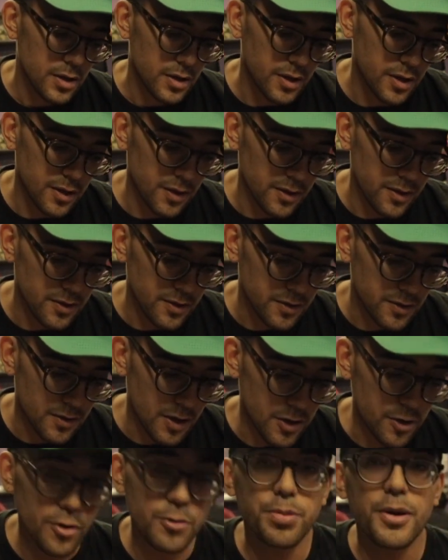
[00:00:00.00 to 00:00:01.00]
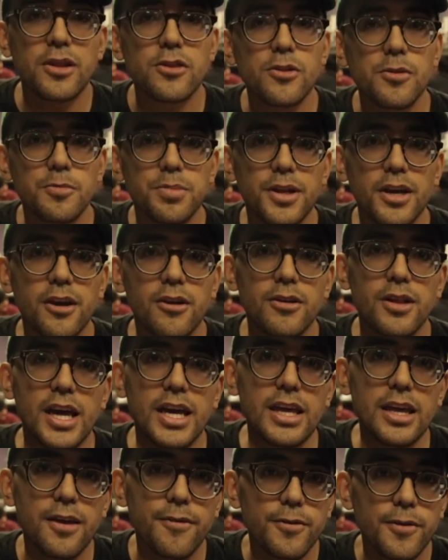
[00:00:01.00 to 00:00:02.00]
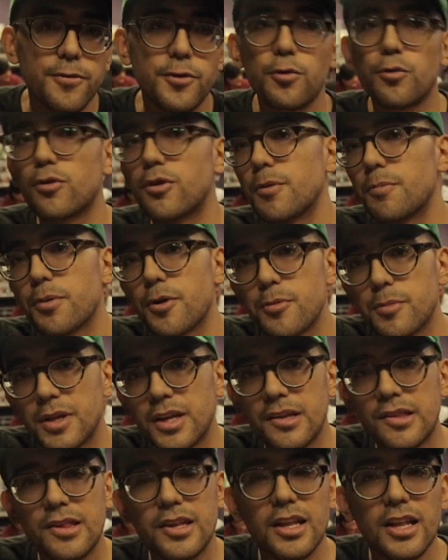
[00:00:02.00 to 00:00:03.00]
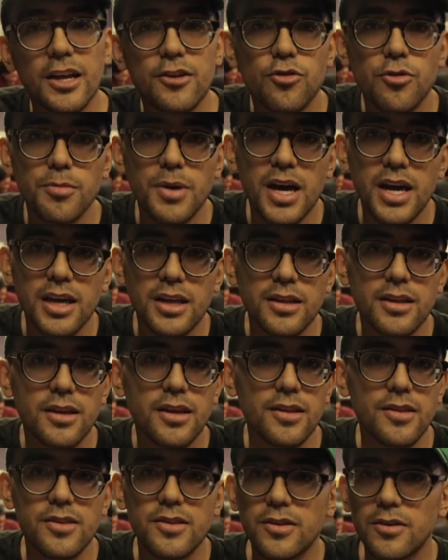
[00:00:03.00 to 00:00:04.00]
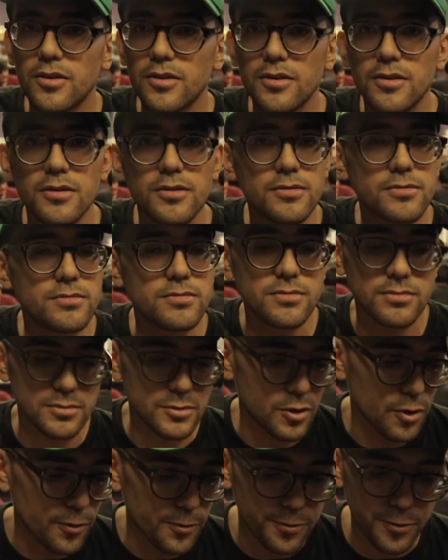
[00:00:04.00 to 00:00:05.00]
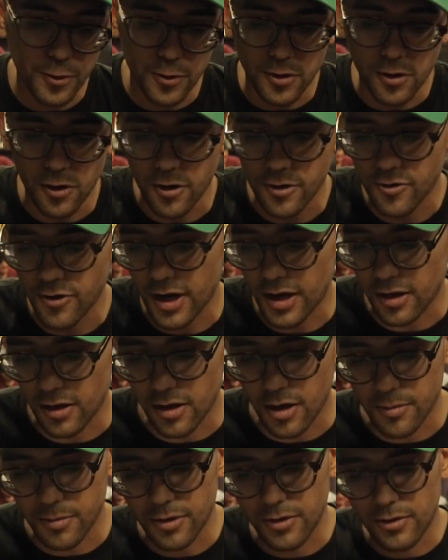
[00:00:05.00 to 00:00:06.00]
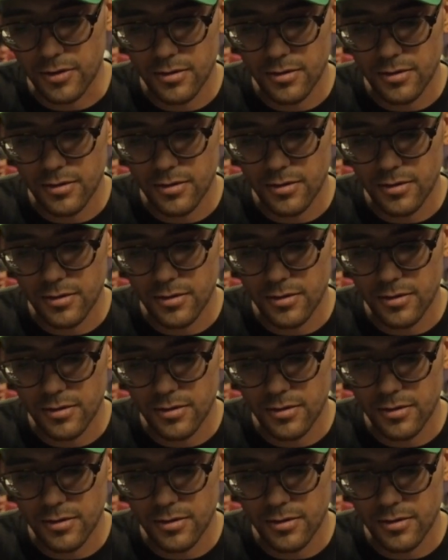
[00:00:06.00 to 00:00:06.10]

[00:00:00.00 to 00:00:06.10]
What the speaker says: Because a good Pendulum player, like, even if you were Impermanence, the Electromite can still go full Guard Dragon combo.